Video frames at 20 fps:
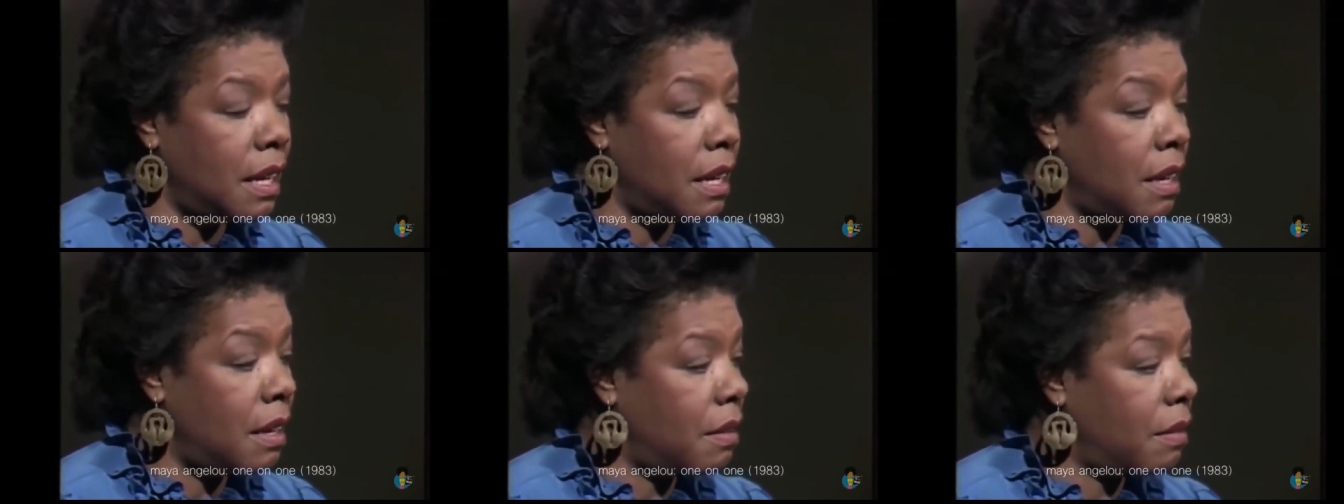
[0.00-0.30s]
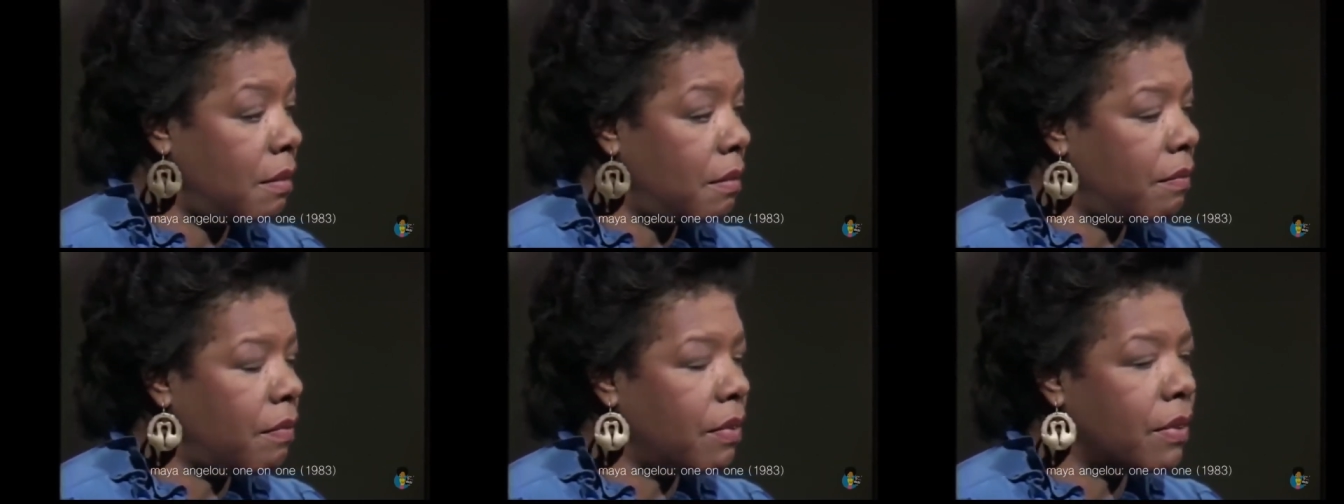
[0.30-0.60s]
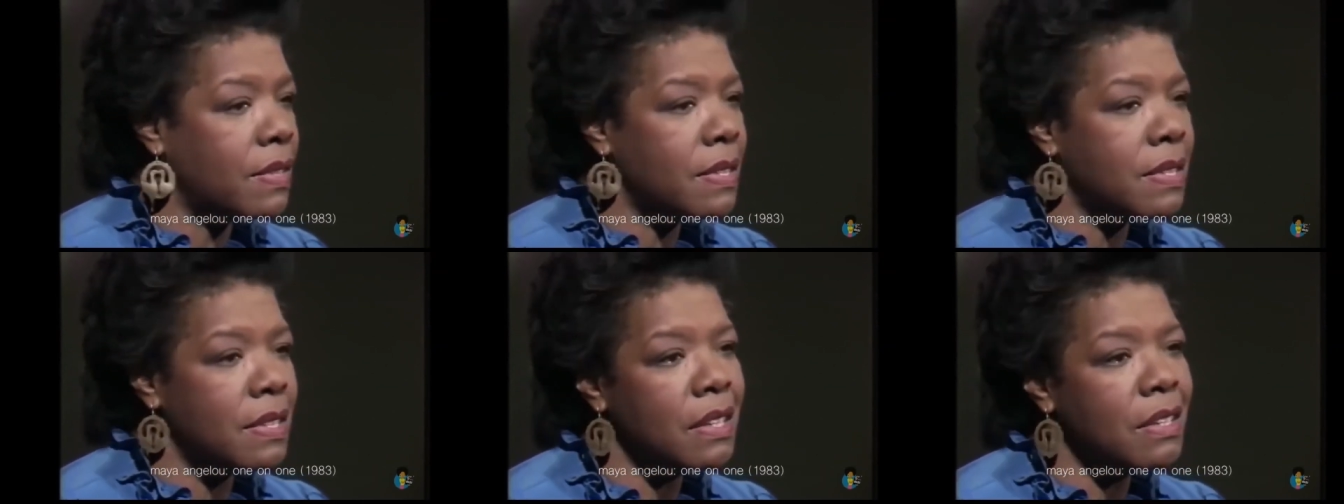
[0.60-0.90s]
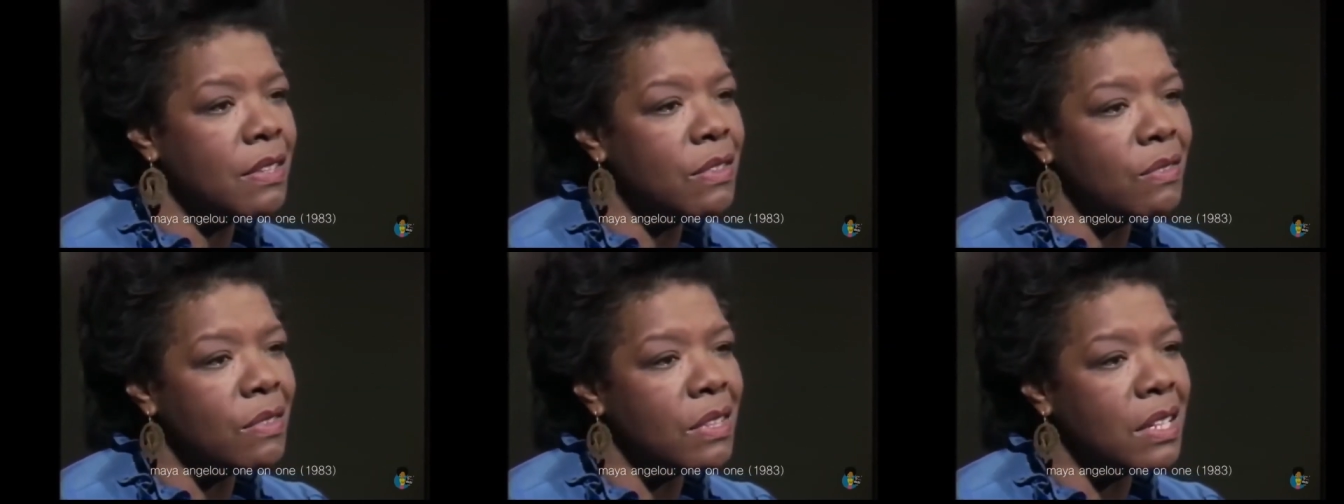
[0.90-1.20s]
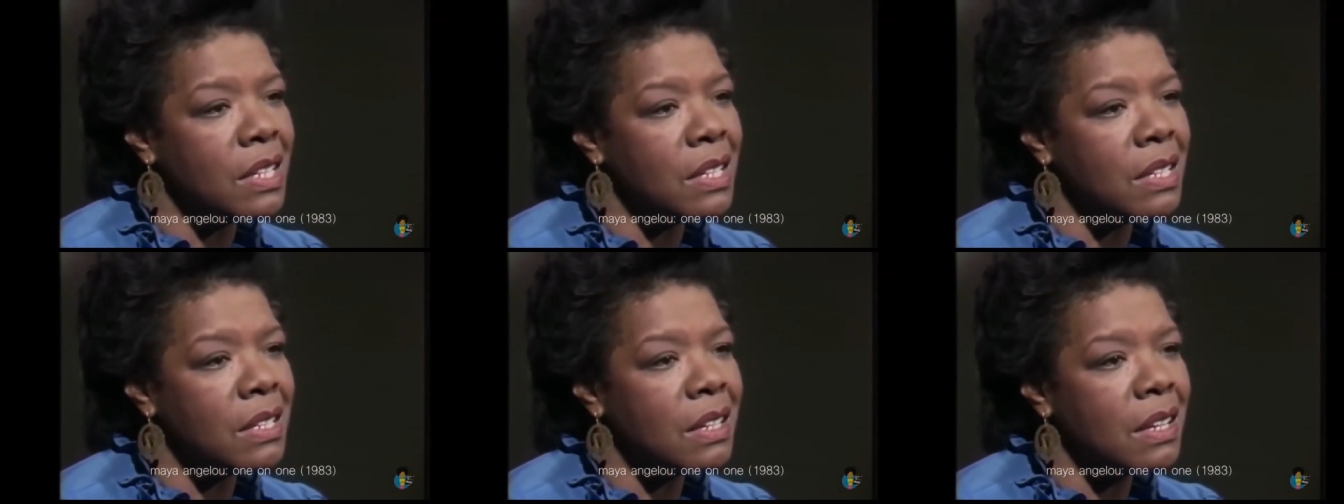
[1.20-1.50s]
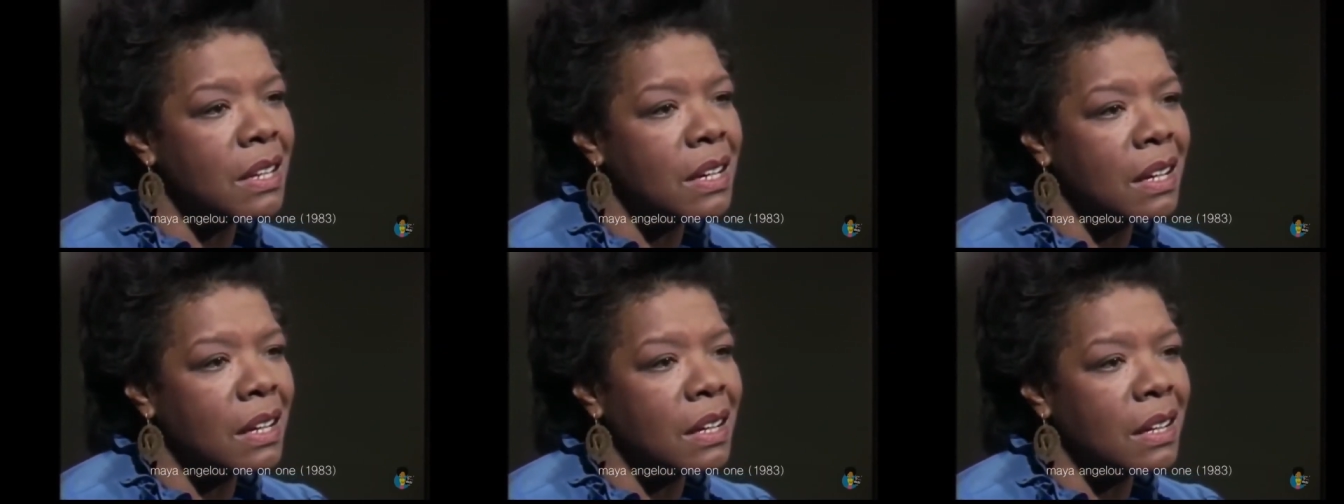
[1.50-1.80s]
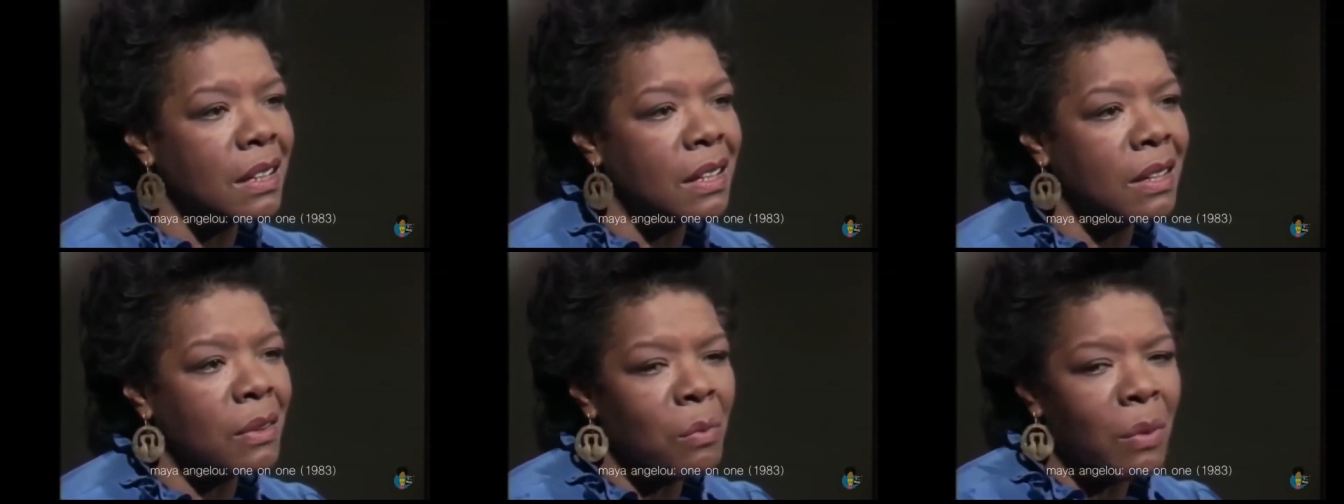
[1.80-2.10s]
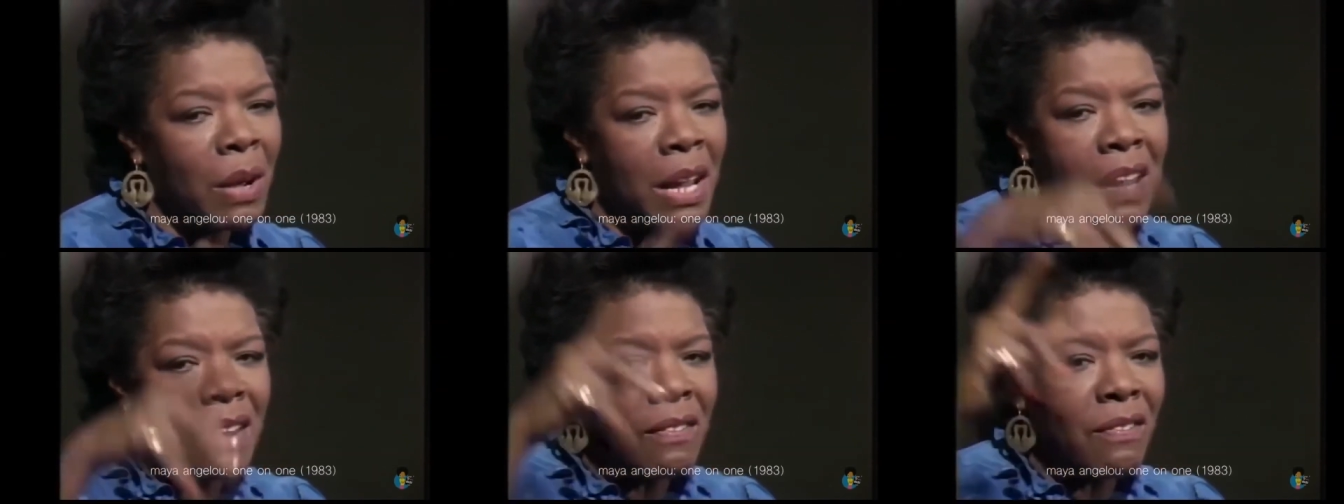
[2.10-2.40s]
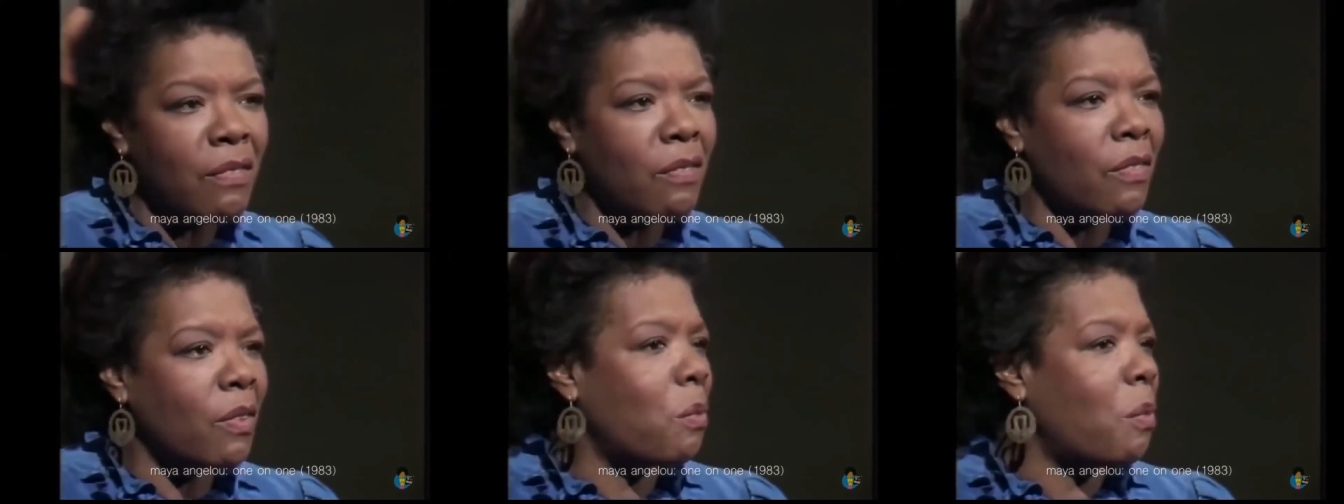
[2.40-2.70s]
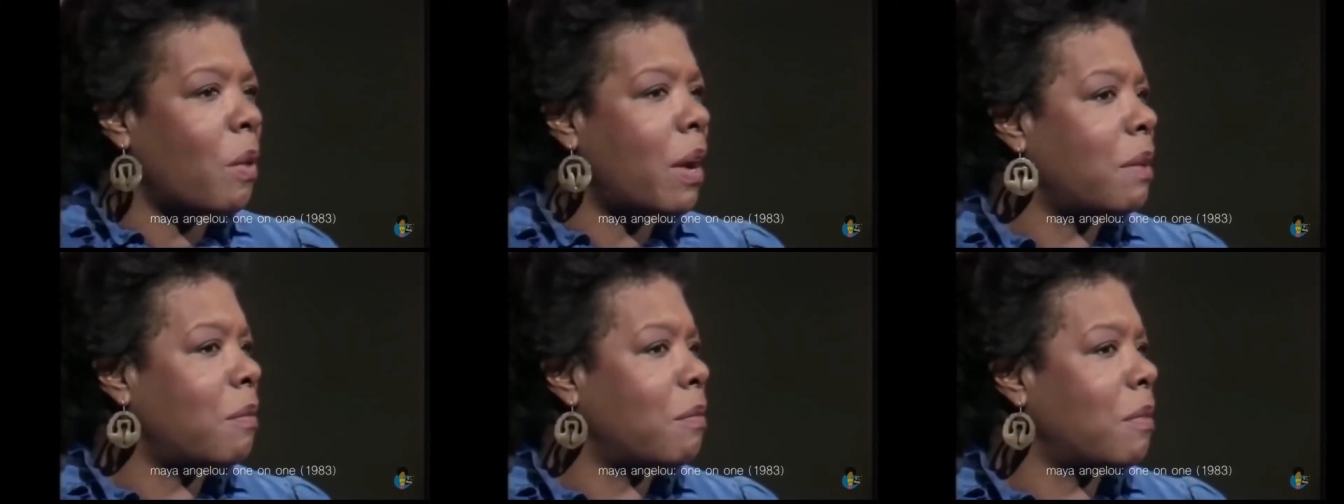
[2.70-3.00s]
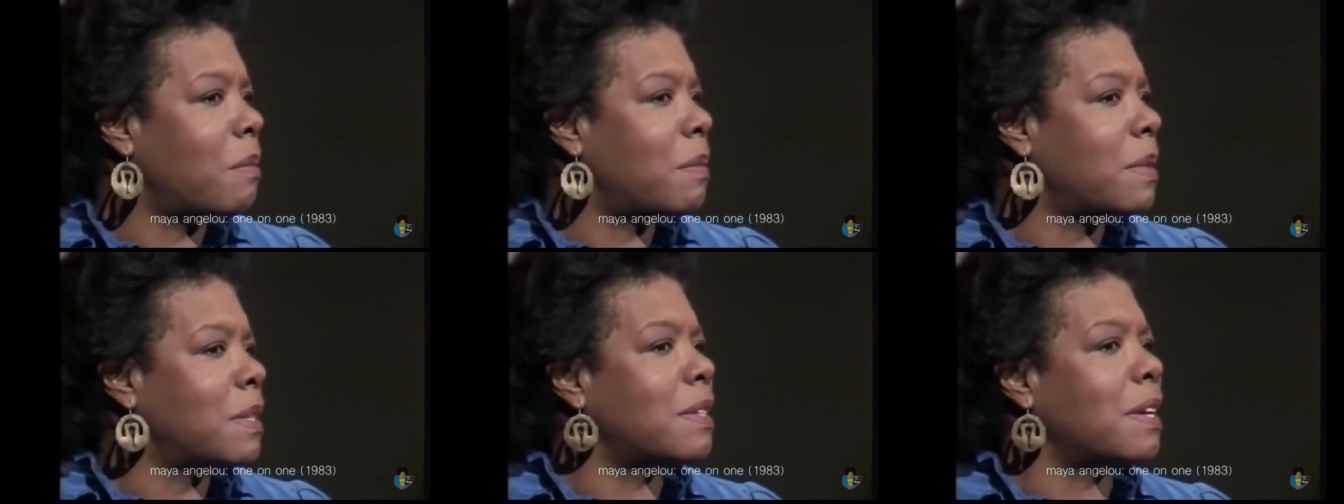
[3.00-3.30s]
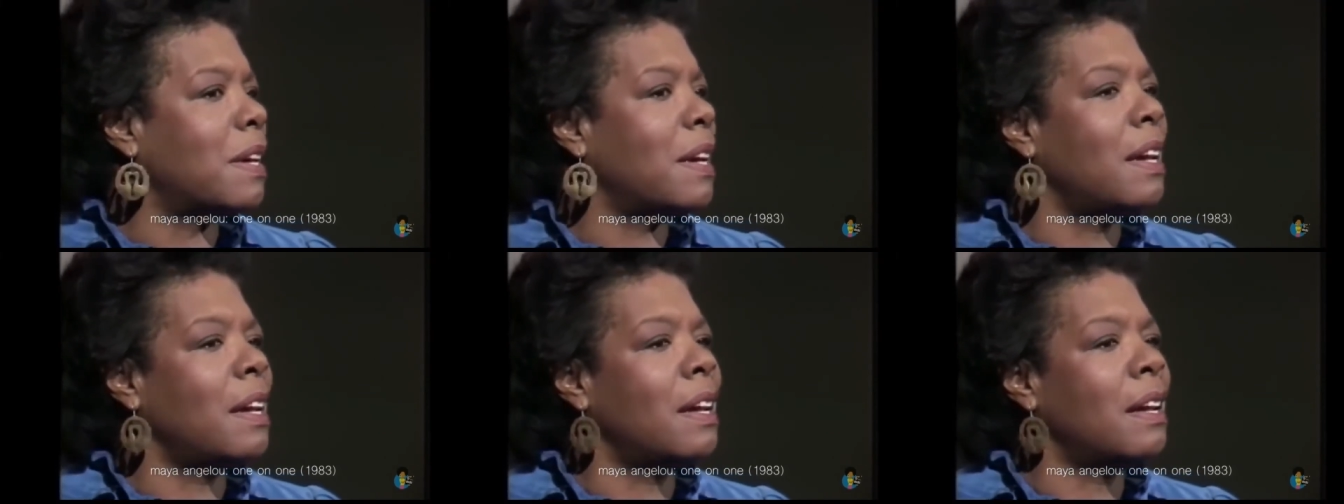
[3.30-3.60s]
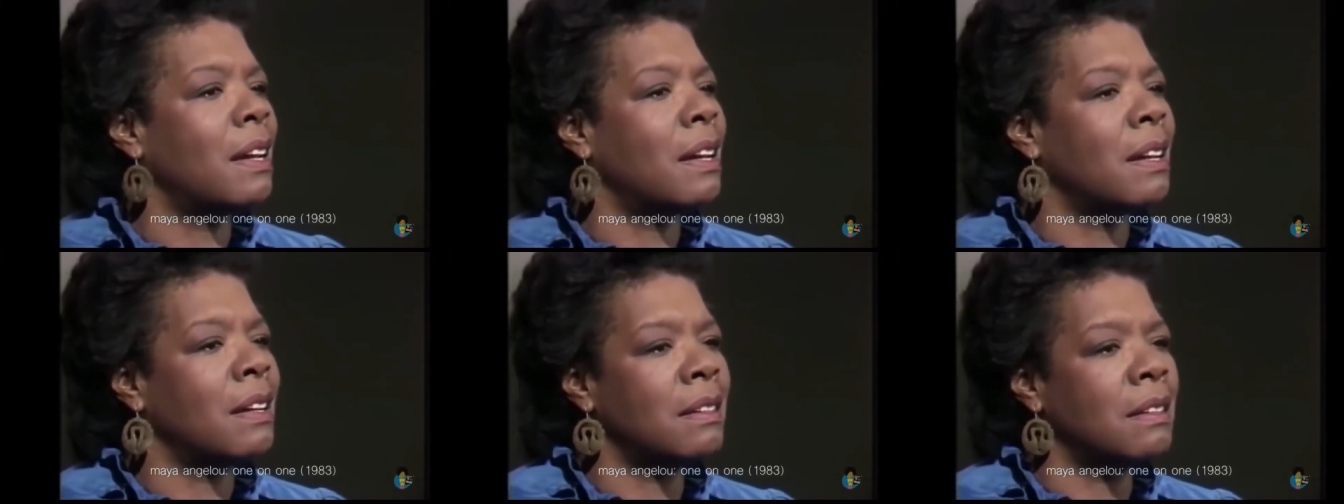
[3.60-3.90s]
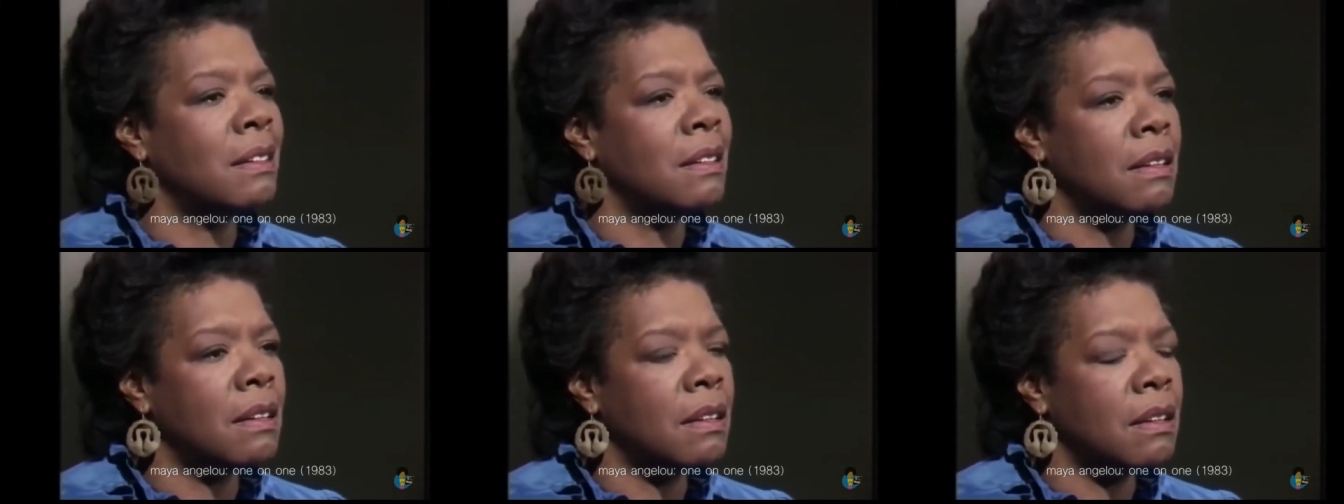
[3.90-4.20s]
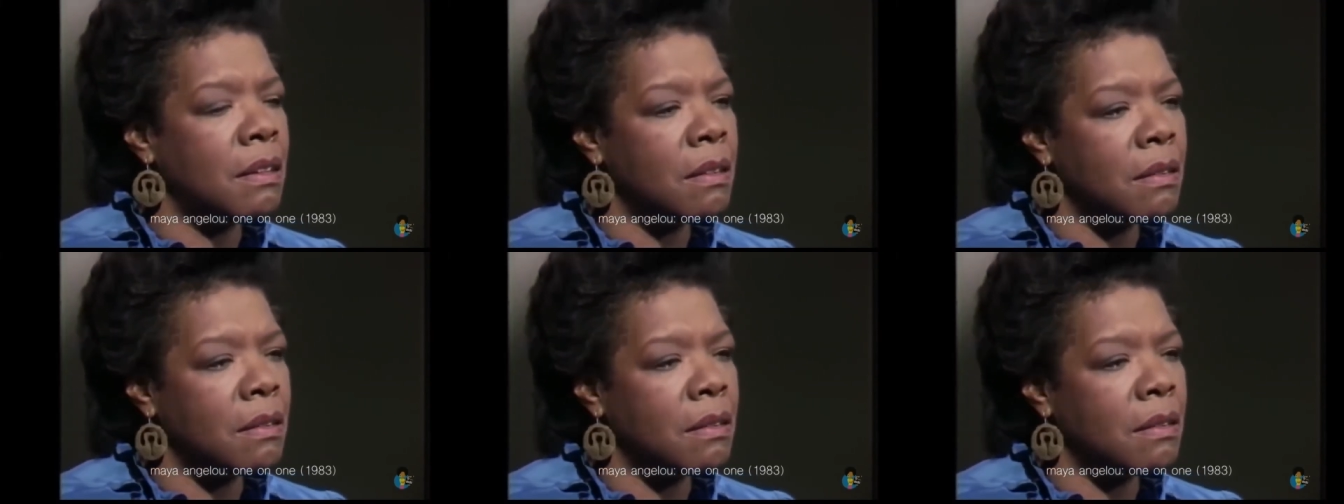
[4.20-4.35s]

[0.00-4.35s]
uh, for centuries, the wave of a white woman's hand